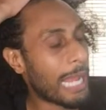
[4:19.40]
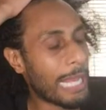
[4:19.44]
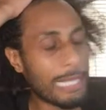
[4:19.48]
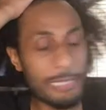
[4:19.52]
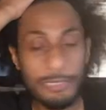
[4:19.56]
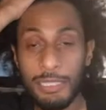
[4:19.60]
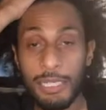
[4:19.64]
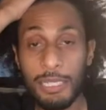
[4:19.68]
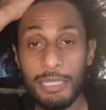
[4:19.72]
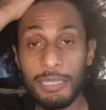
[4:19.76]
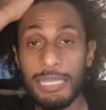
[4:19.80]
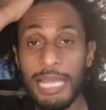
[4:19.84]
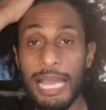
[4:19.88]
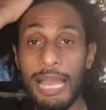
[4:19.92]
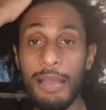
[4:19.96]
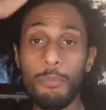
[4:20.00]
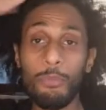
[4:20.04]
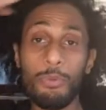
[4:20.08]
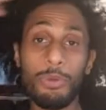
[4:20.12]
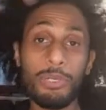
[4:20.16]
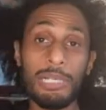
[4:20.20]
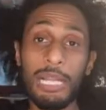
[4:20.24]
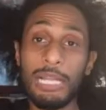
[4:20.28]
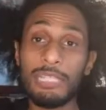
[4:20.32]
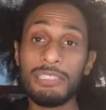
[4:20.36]
dug that
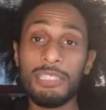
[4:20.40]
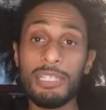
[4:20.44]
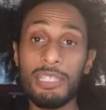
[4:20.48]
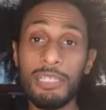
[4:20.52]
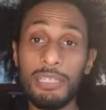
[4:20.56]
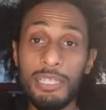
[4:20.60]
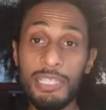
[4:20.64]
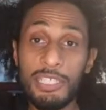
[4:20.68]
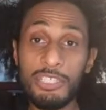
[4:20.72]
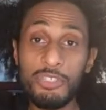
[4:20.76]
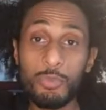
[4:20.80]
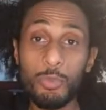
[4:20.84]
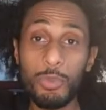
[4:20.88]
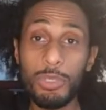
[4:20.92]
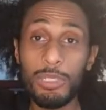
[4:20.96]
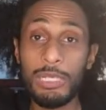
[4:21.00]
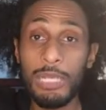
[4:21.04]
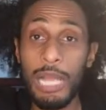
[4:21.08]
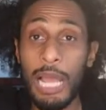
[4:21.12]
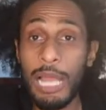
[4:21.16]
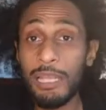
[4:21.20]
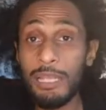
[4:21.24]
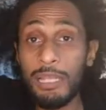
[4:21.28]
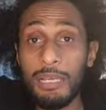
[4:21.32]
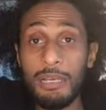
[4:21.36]
one. I dug this one.
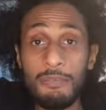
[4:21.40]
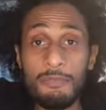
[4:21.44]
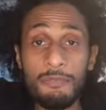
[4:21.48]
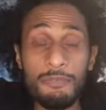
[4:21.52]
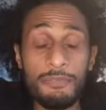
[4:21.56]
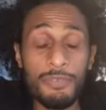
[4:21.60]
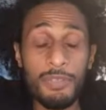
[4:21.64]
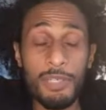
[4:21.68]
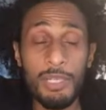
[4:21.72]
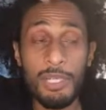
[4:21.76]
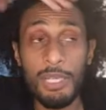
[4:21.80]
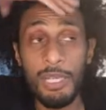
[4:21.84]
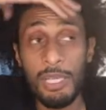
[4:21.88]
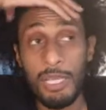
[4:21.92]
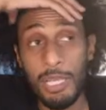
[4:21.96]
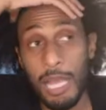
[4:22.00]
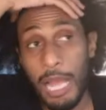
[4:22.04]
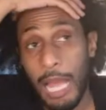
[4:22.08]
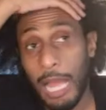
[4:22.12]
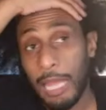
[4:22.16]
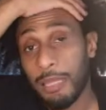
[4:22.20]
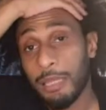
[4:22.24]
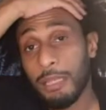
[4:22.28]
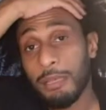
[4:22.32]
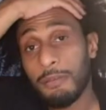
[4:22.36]
I love
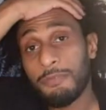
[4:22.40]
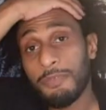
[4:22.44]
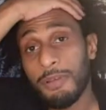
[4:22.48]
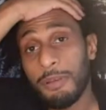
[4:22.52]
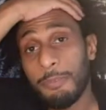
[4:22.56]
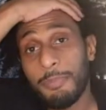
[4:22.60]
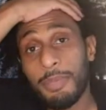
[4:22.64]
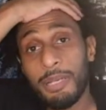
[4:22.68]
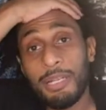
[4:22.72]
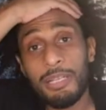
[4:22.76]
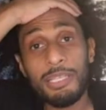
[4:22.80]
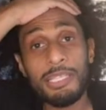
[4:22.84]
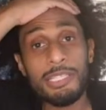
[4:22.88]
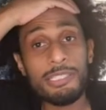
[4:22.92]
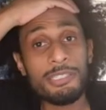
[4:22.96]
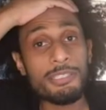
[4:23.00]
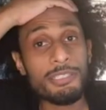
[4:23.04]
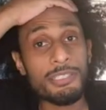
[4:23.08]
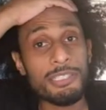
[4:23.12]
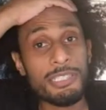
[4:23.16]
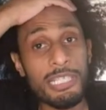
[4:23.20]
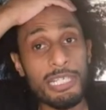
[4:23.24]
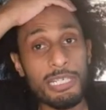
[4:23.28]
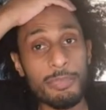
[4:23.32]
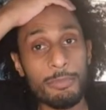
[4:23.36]
Middle Eastern
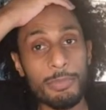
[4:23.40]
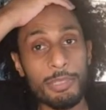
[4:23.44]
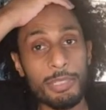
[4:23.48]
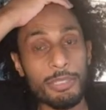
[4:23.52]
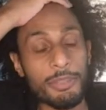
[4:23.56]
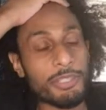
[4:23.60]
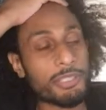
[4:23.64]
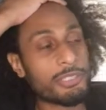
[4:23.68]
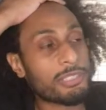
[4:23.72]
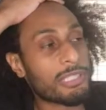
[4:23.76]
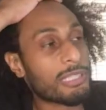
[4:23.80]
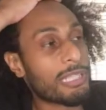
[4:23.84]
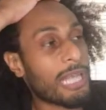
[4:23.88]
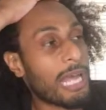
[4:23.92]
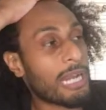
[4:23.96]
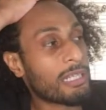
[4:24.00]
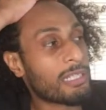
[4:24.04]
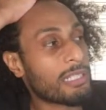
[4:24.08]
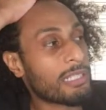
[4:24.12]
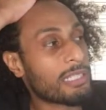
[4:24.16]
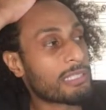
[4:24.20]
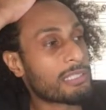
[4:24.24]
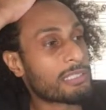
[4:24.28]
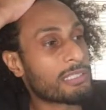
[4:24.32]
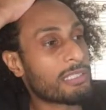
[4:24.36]
cinema. There's a lot of
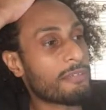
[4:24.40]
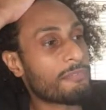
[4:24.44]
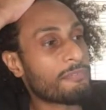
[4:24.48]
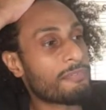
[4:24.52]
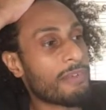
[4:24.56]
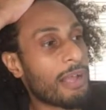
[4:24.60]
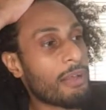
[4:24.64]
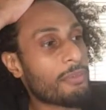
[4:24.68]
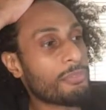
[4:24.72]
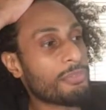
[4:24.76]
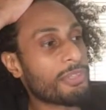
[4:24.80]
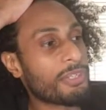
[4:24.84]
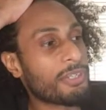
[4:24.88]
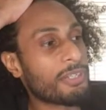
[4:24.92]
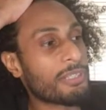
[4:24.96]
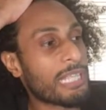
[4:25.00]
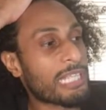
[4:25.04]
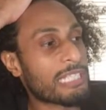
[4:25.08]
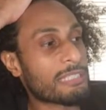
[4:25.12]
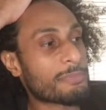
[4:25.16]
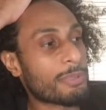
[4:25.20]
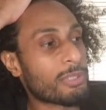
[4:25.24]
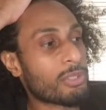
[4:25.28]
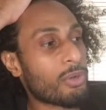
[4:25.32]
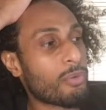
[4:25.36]
good stuff out there
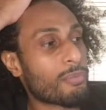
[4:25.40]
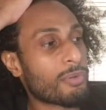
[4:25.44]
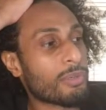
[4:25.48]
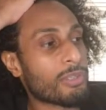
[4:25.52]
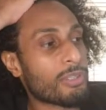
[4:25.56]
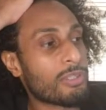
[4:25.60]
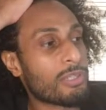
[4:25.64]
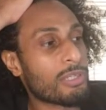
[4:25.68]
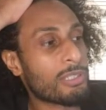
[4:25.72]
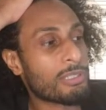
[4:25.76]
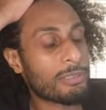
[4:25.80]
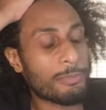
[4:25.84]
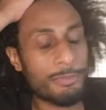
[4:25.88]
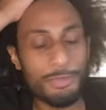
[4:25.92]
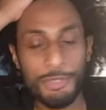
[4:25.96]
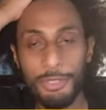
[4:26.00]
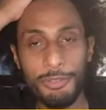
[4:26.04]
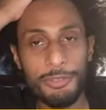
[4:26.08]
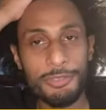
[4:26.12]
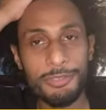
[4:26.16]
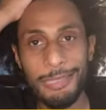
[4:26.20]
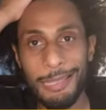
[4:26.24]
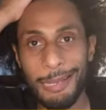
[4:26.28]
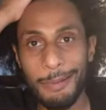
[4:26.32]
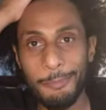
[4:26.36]
that's been overlooked. I'm sure
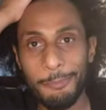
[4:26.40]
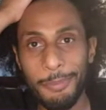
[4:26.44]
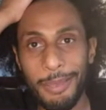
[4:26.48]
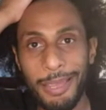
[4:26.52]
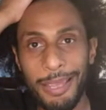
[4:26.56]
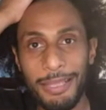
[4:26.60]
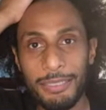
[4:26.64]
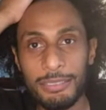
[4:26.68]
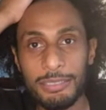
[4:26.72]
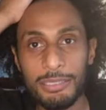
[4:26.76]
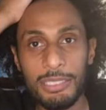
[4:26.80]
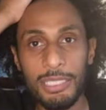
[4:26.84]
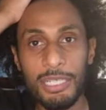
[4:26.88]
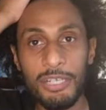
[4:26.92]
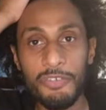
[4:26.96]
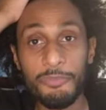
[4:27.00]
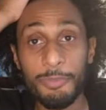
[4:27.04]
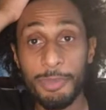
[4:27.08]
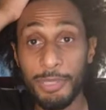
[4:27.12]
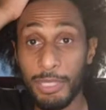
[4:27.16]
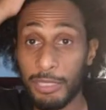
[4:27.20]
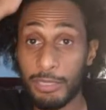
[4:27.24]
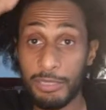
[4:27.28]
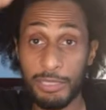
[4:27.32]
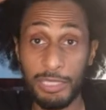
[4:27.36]
there's a lot of bad stuff,
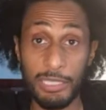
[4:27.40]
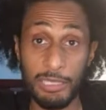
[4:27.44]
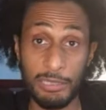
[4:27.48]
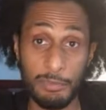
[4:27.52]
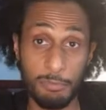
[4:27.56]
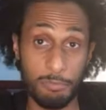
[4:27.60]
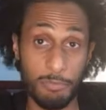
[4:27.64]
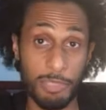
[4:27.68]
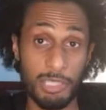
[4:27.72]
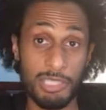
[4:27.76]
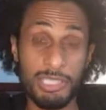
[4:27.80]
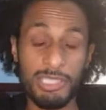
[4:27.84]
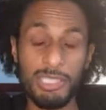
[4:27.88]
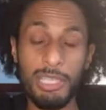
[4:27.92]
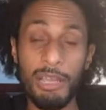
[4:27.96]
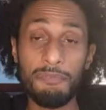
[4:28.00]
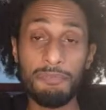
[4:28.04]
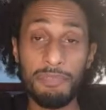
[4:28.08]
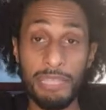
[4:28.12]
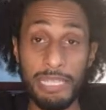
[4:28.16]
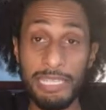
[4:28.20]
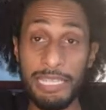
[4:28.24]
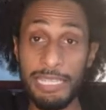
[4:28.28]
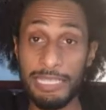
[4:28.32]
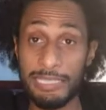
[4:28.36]
but the stuff
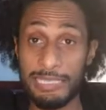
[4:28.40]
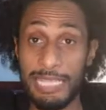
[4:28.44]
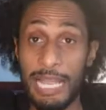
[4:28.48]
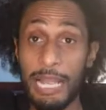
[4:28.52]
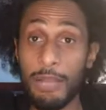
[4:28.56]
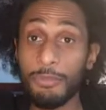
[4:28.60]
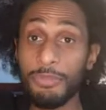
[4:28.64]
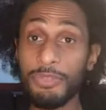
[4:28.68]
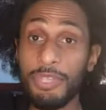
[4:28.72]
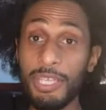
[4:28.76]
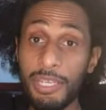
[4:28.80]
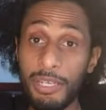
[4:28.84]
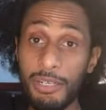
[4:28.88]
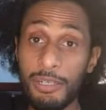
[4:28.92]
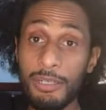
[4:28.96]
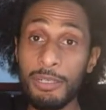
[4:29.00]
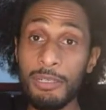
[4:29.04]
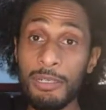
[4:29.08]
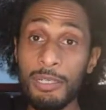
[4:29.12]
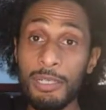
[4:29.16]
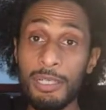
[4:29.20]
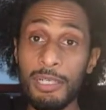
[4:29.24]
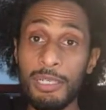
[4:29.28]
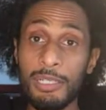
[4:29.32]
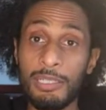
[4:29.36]
that gets out there,
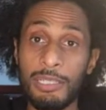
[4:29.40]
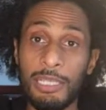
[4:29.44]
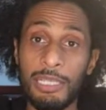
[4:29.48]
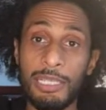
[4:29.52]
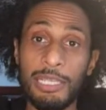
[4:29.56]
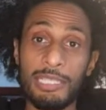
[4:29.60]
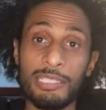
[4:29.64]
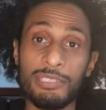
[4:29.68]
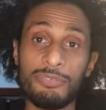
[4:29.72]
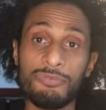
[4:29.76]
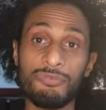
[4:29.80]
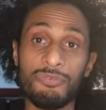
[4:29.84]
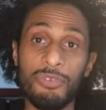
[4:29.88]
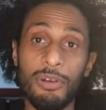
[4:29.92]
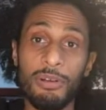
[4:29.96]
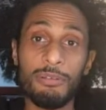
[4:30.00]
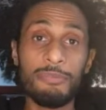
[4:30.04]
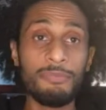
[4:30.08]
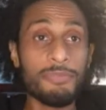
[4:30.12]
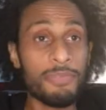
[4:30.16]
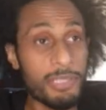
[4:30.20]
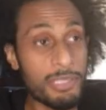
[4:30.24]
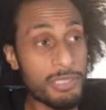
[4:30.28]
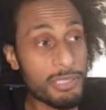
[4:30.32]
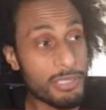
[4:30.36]
that gets in front
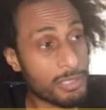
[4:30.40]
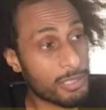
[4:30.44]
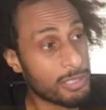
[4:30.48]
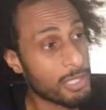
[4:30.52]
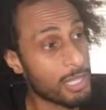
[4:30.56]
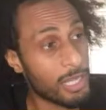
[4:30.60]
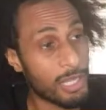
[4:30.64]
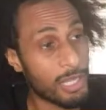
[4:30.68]
of us,